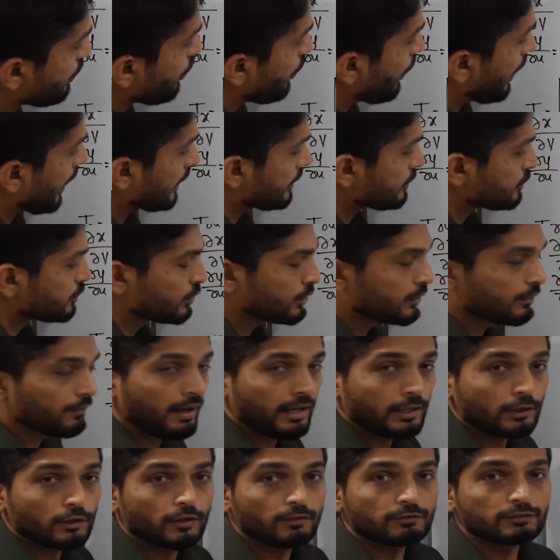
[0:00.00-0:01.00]
1. So the
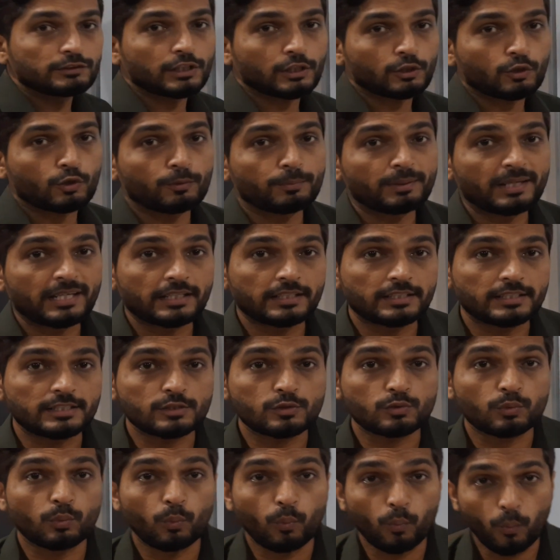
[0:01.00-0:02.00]
value of Jacobian
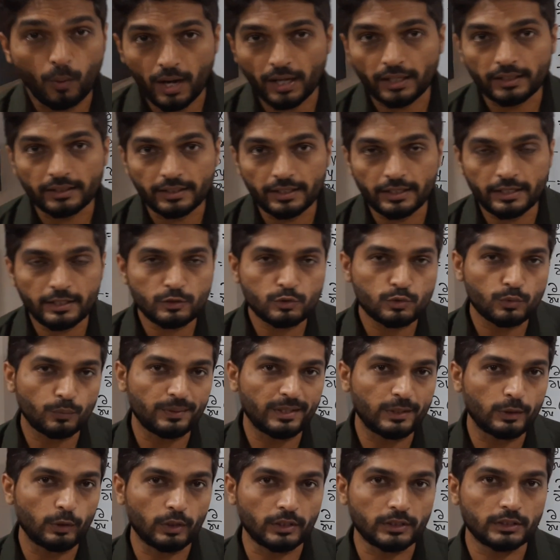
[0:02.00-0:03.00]
is 1. Getting? So we
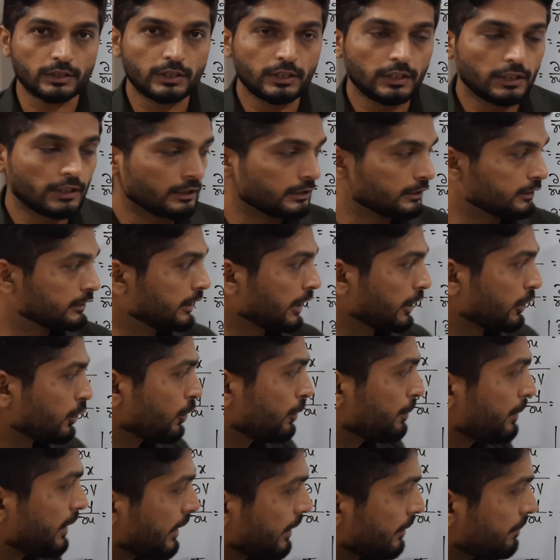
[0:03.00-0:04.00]
got
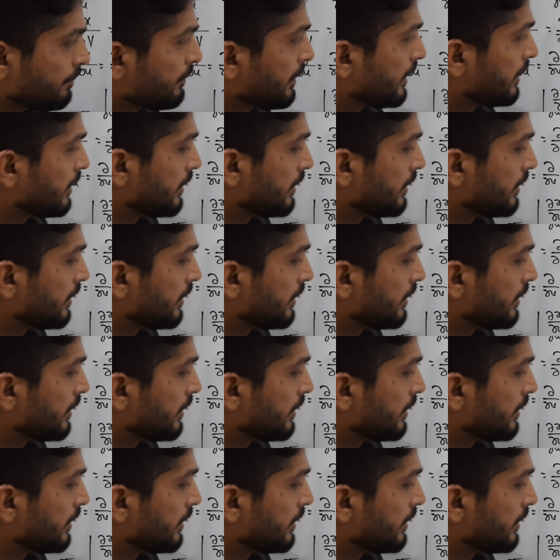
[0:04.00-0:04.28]
Jacobian.